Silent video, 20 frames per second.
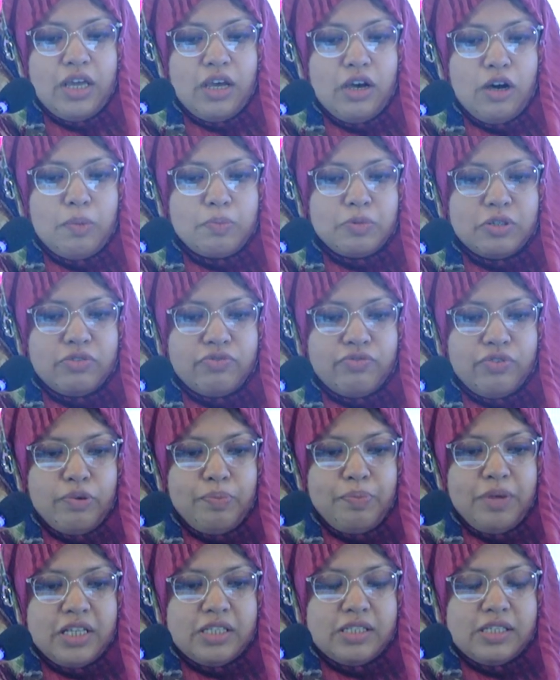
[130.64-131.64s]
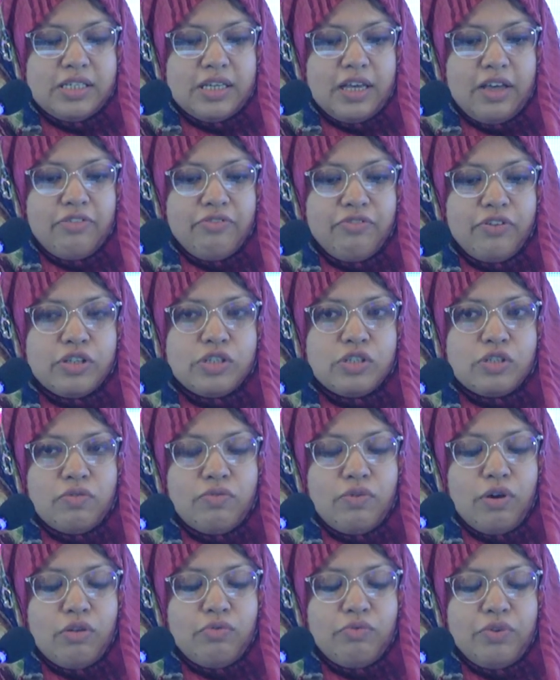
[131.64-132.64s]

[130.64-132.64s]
opted for PCI. First of all,